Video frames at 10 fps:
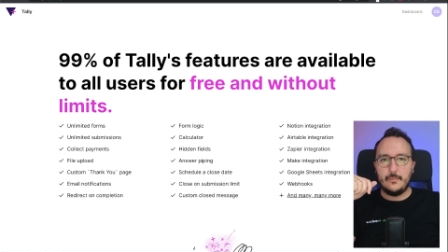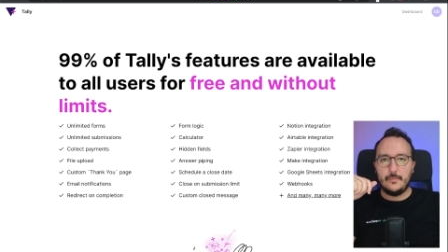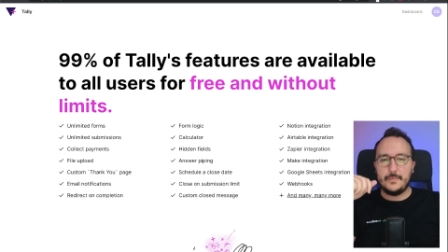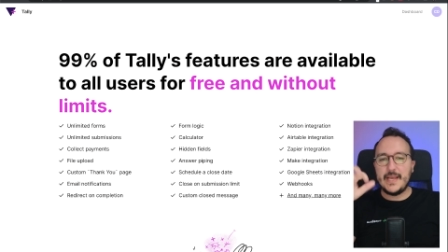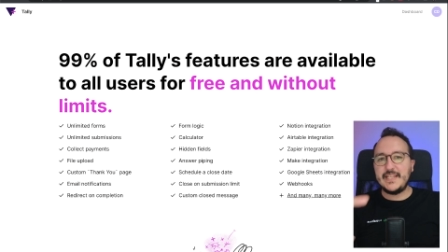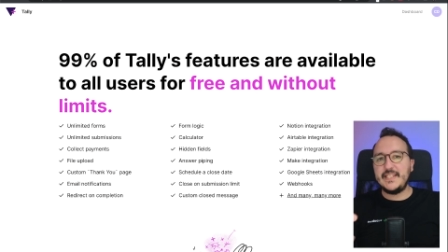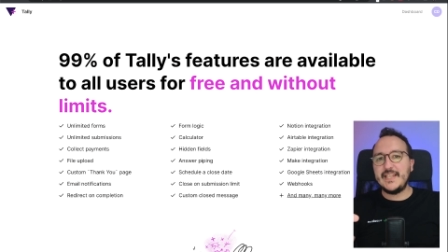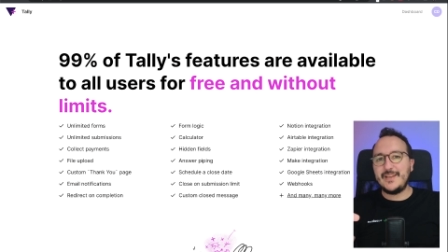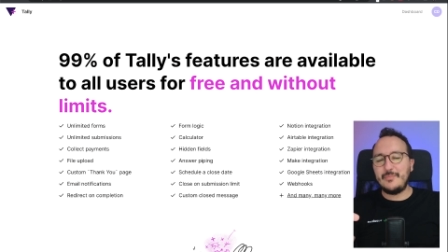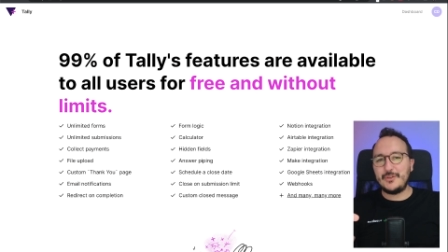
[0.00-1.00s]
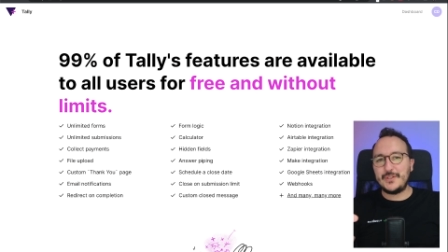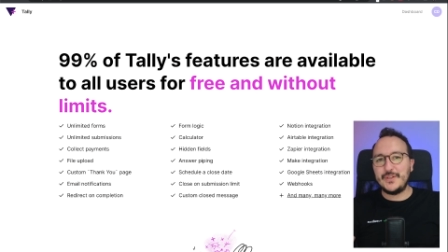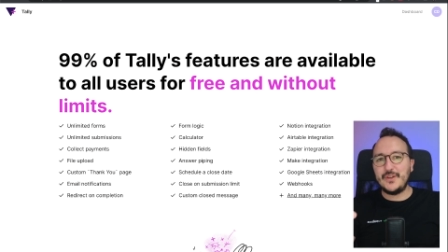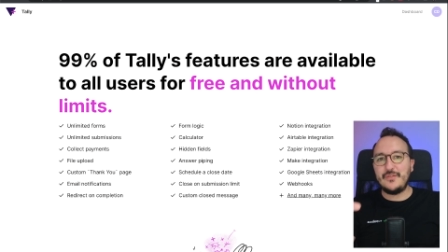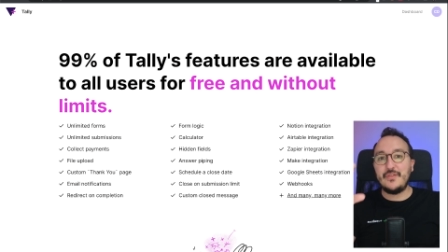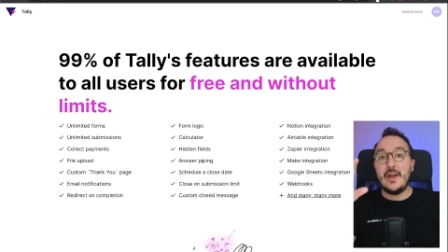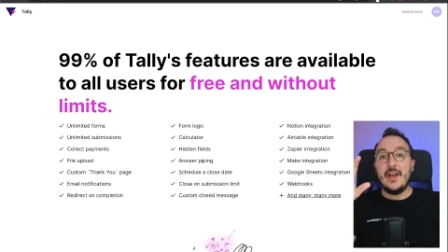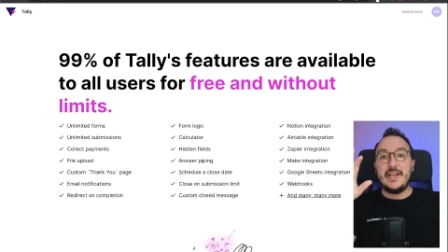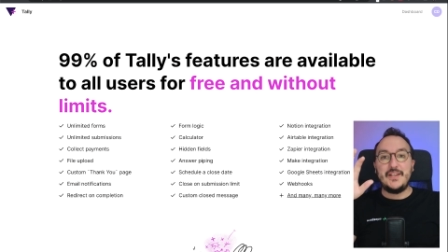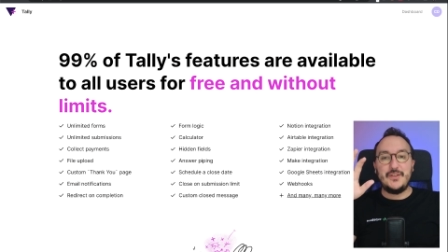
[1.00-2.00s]
99% of
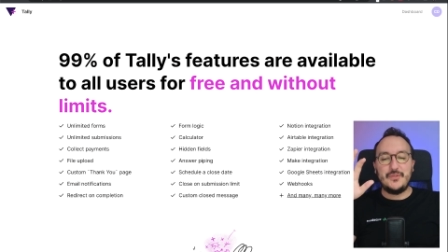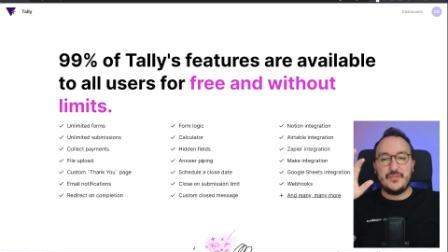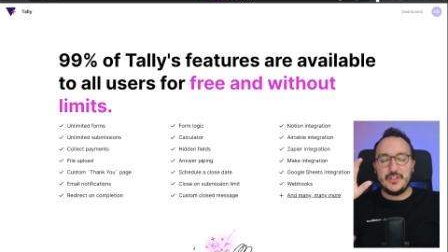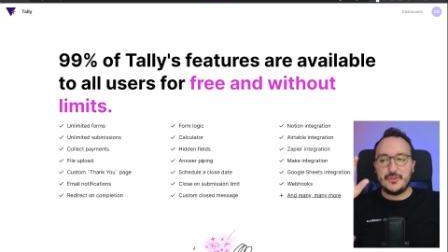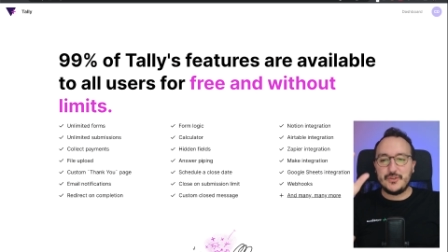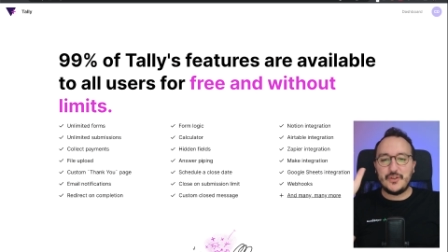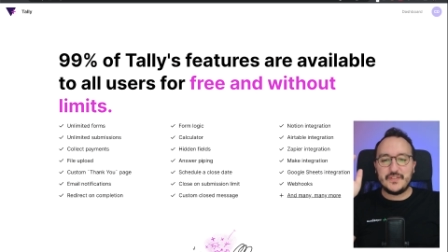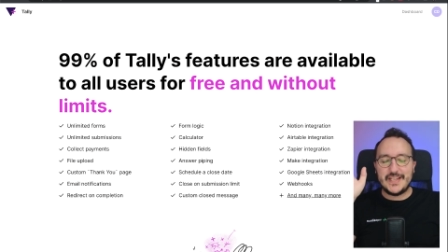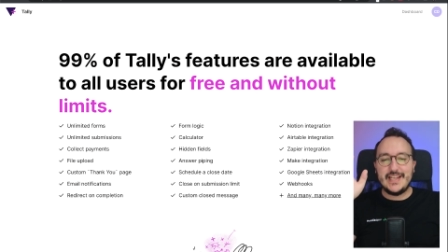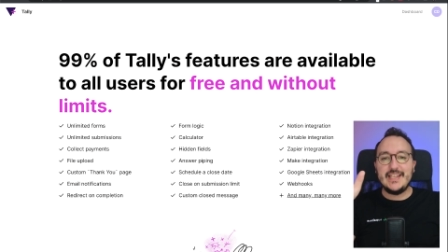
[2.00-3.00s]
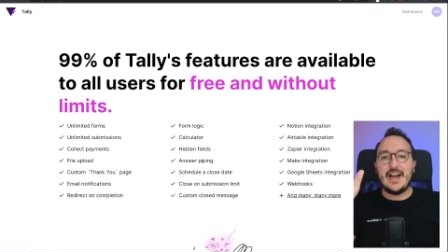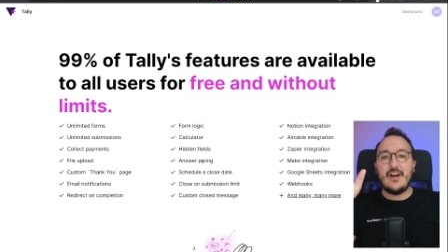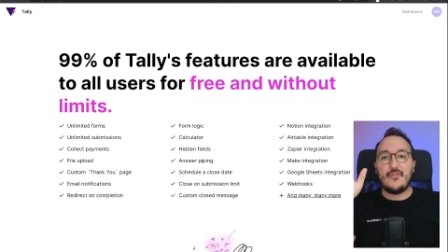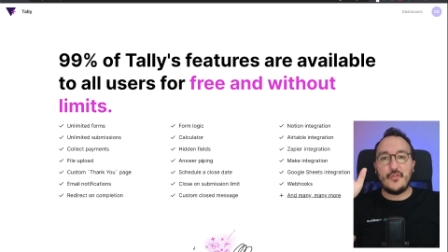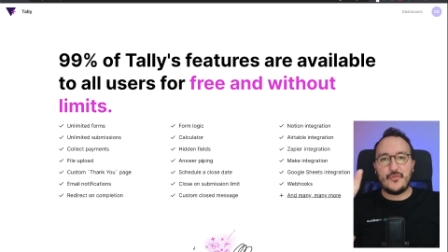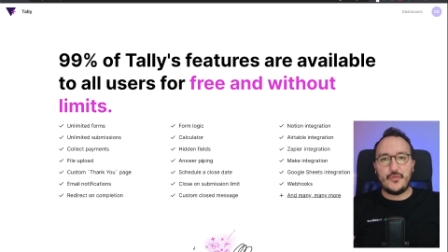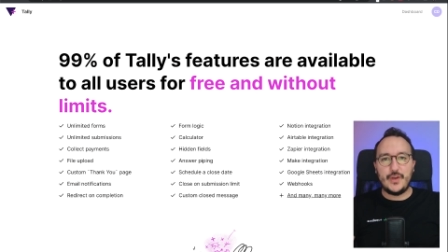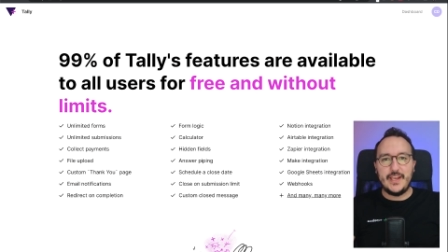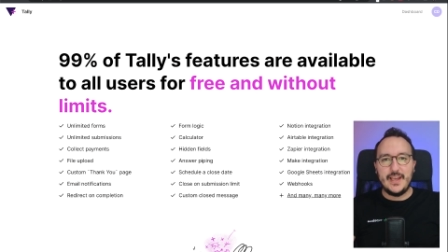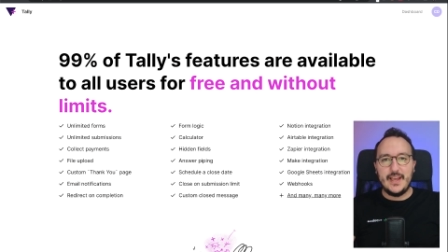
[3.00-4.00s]
the features of Tally are for
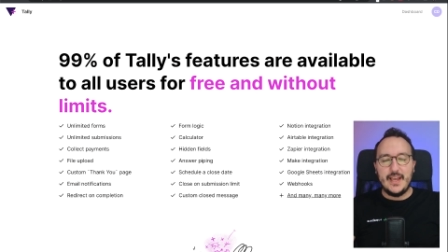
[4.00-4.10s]
free.